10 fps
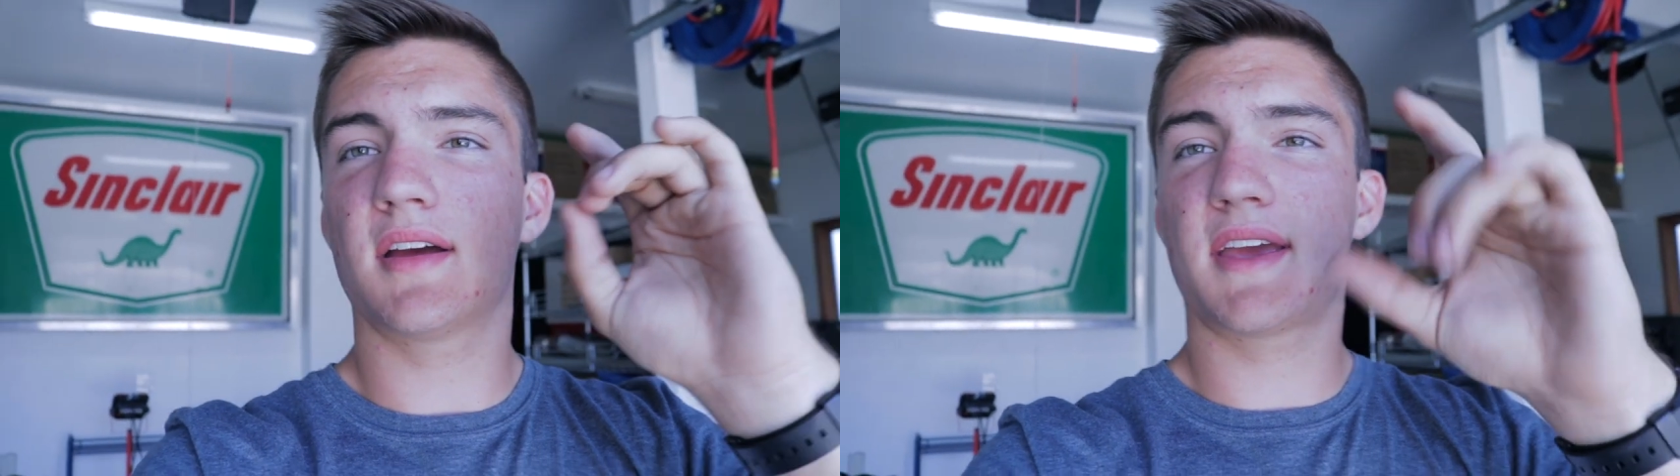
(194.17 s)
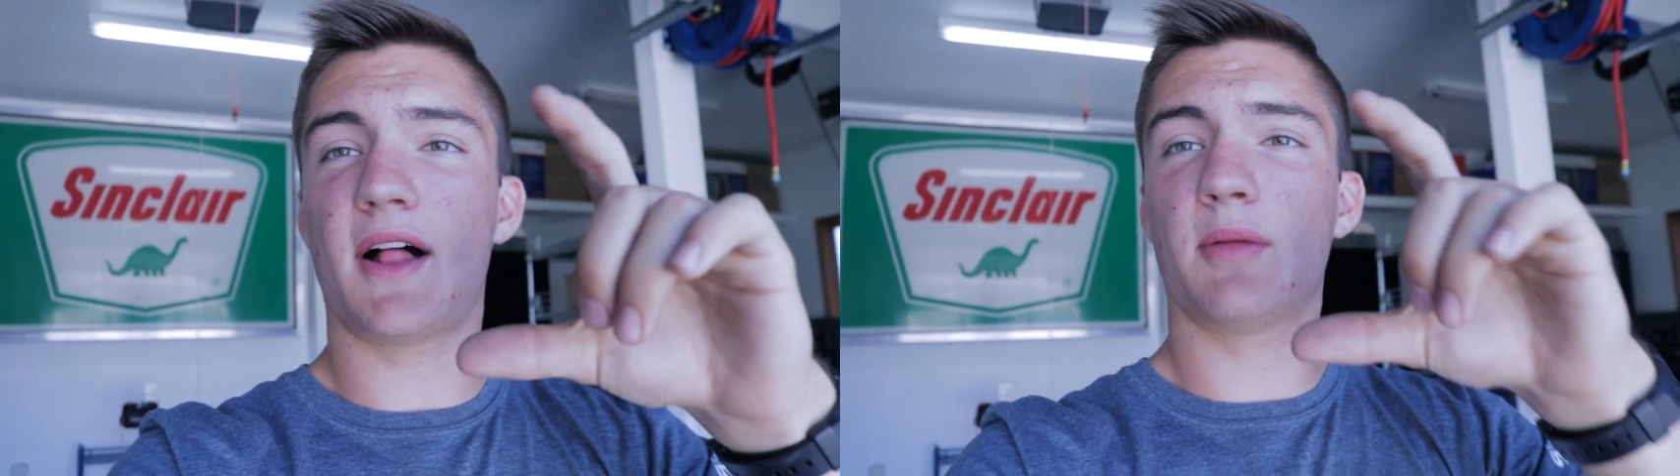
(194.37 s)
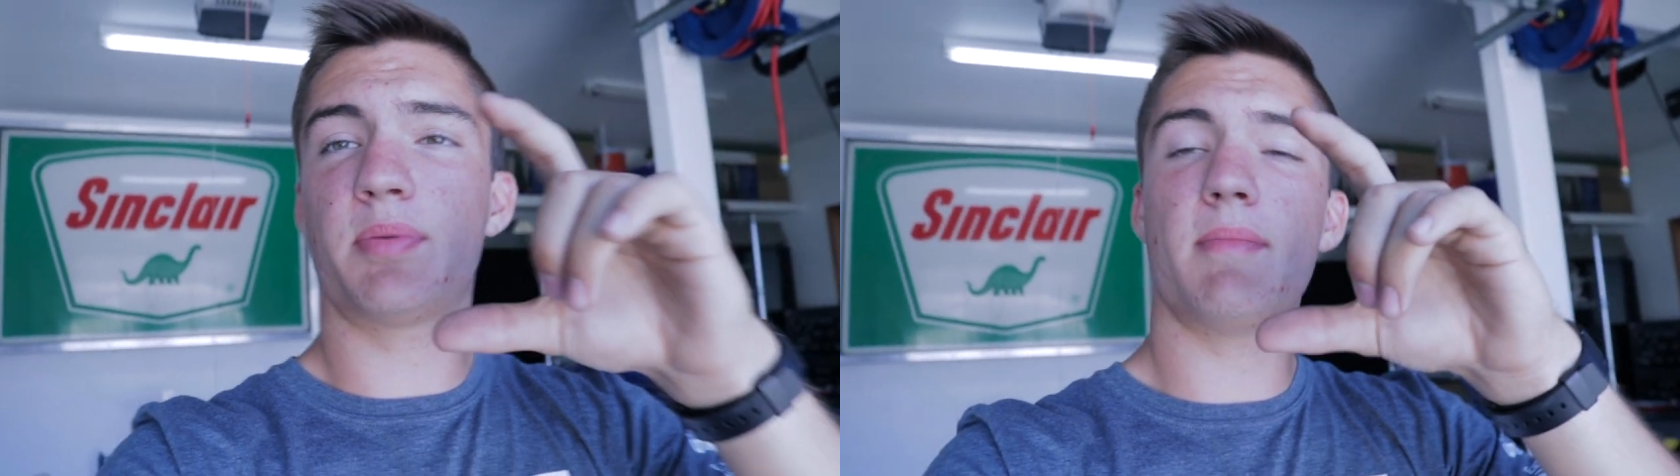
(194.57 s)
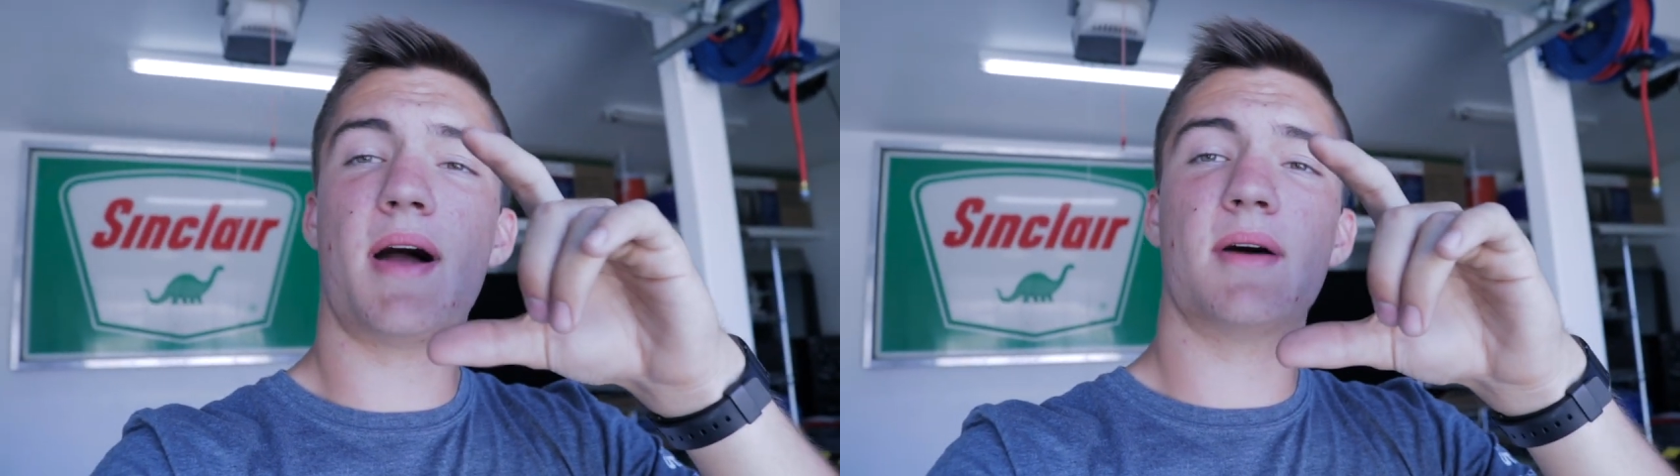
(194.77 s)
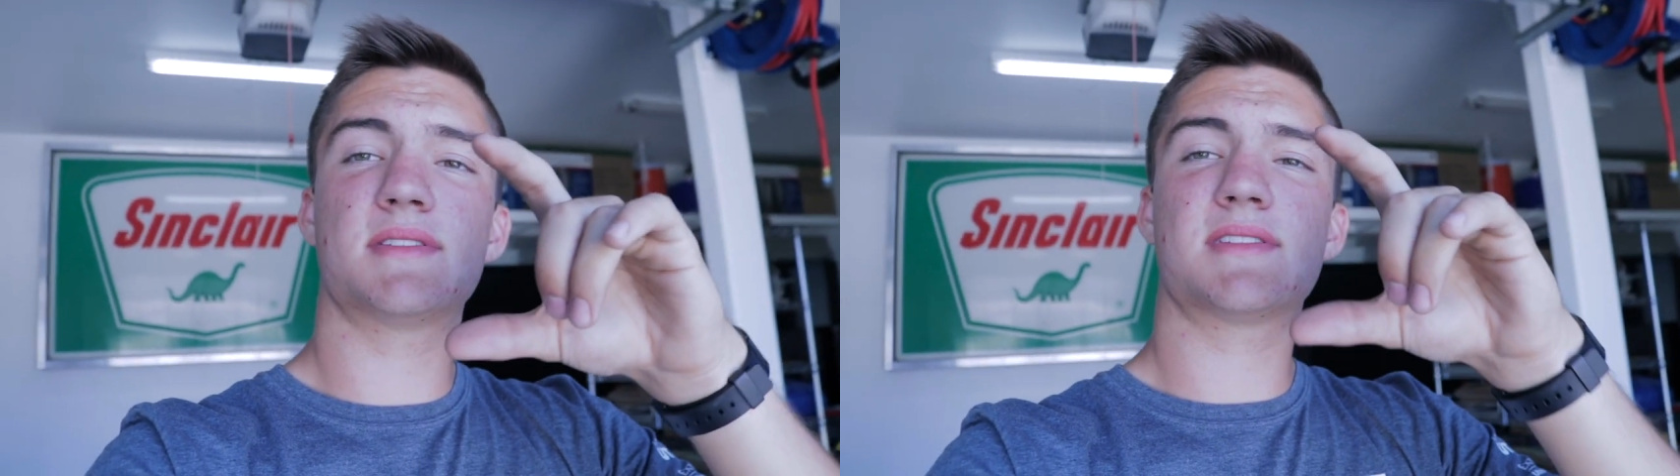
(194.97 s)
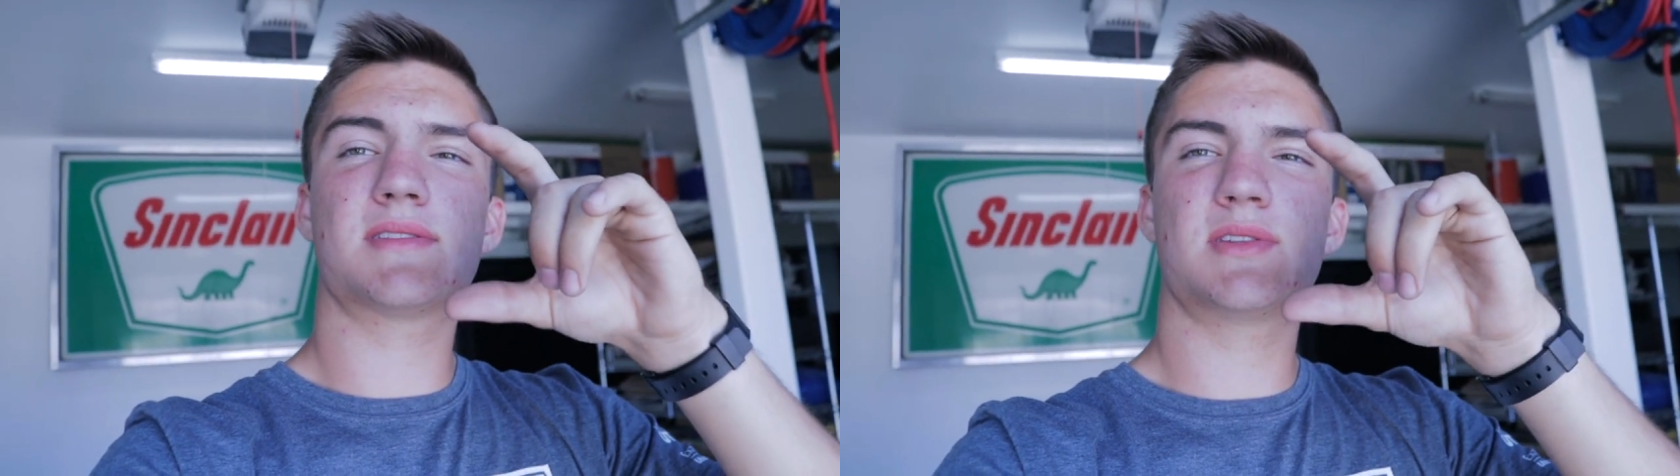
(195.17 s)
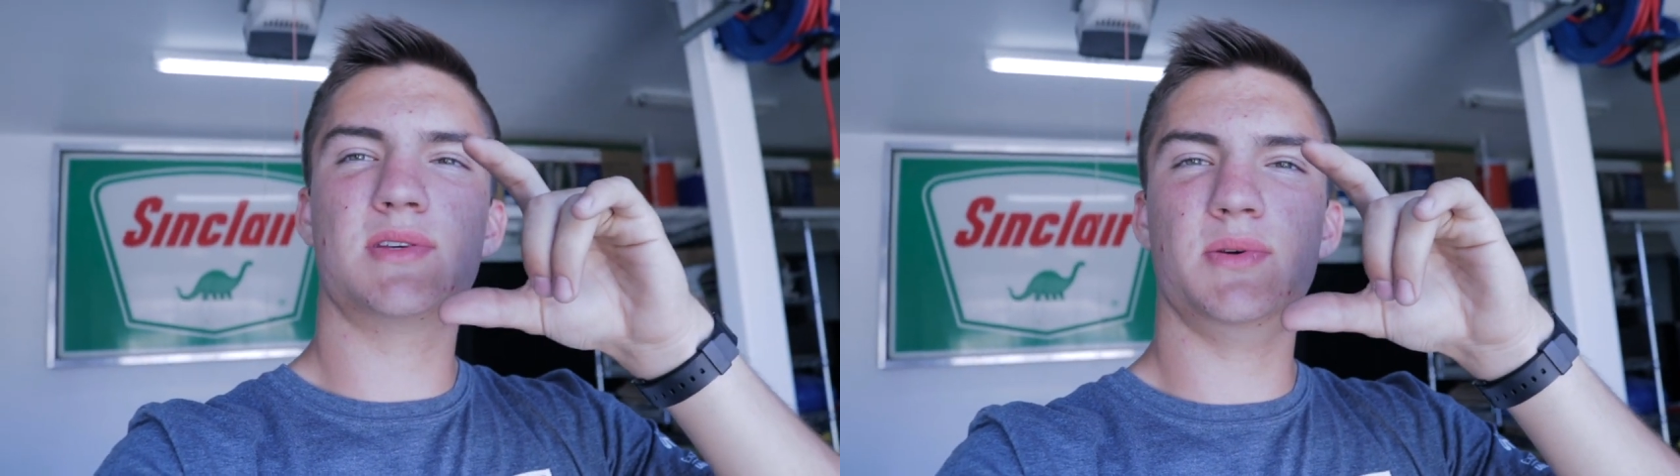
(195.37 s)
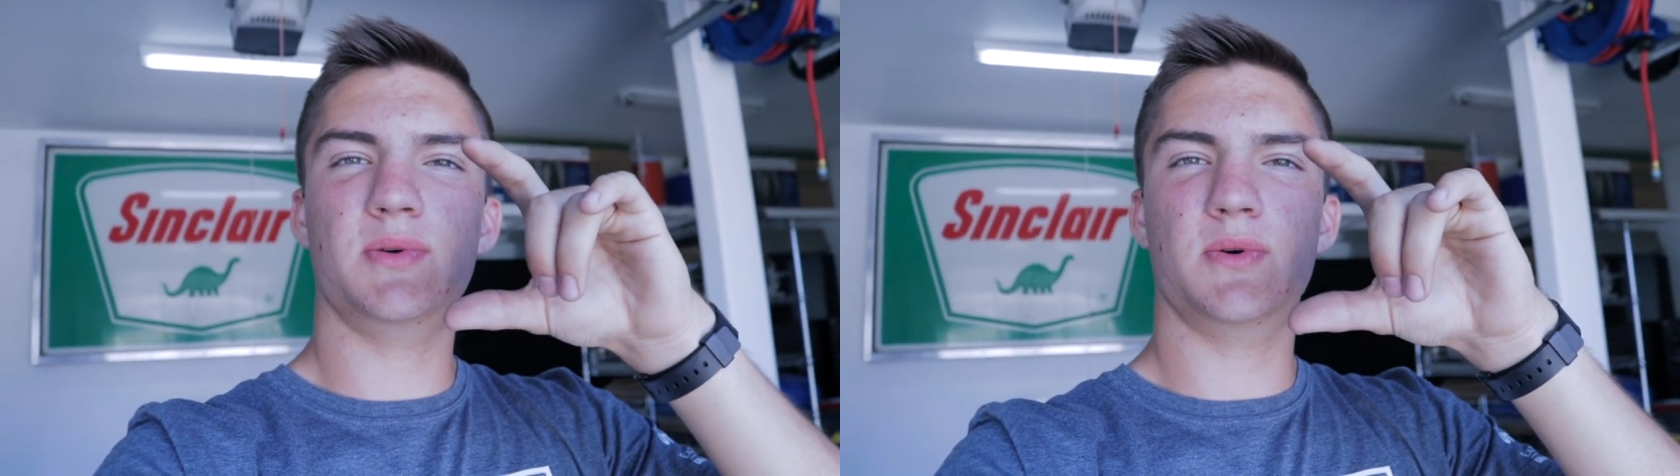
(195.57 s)
caliper mounts
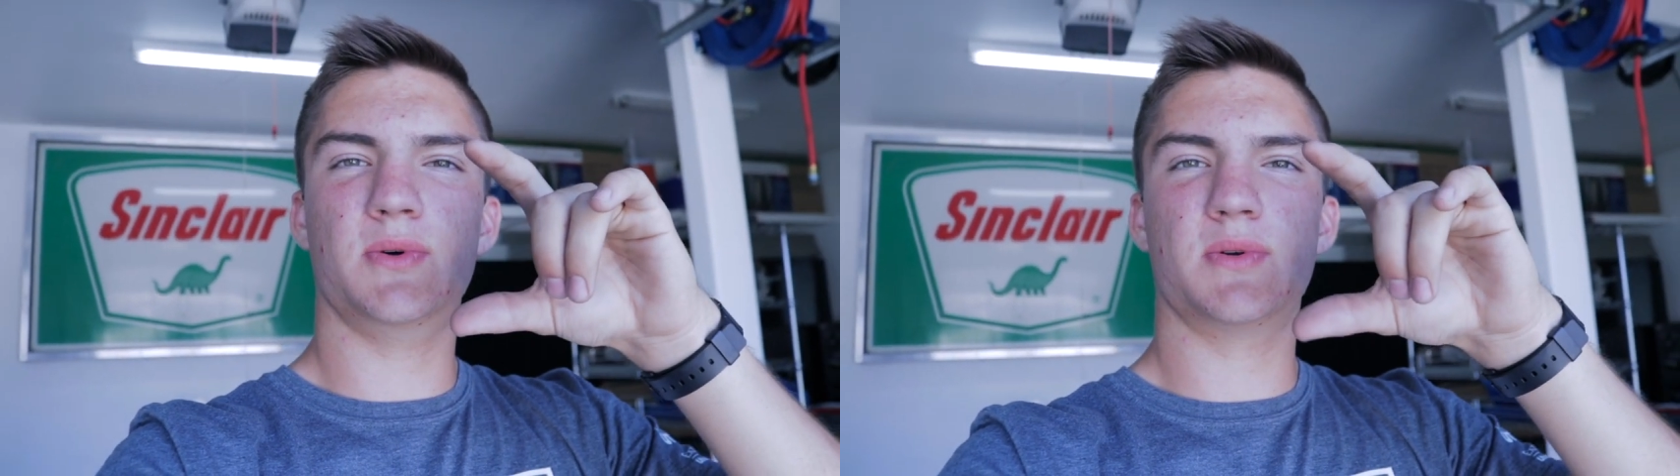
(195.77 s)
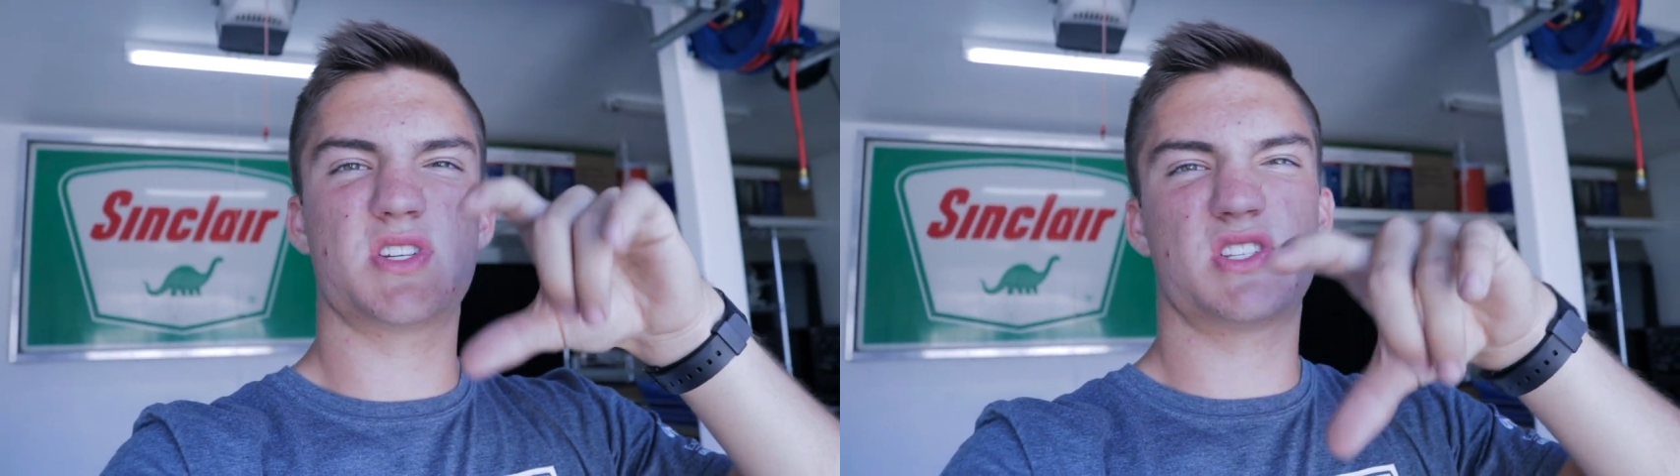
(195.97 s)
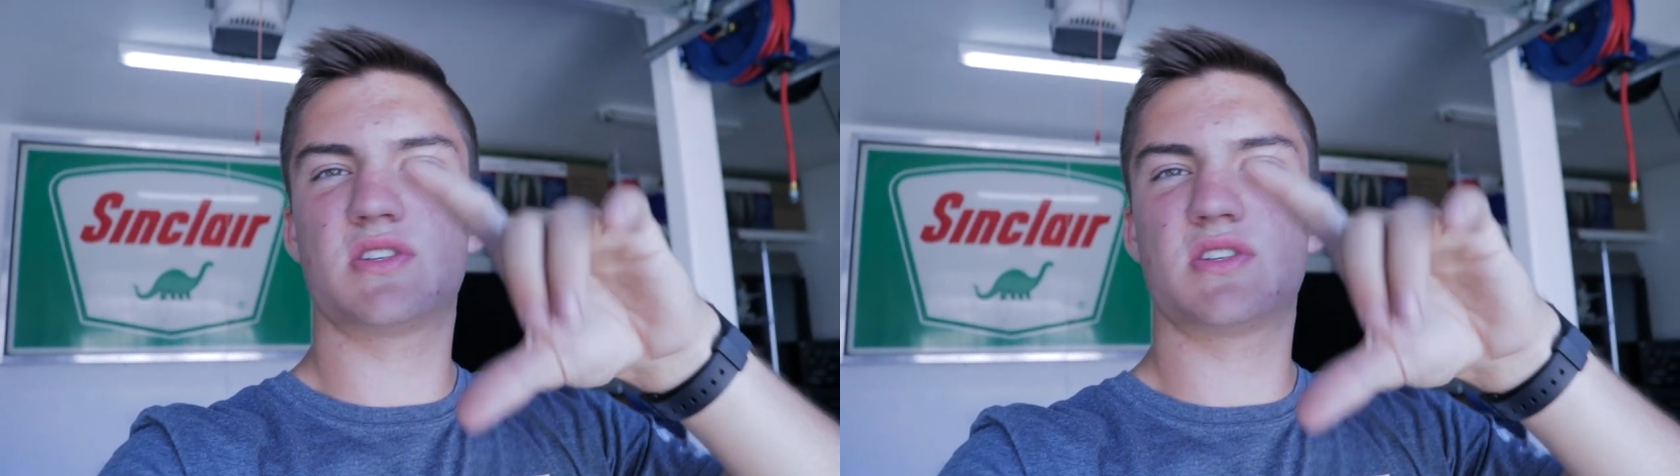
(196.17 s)
to just,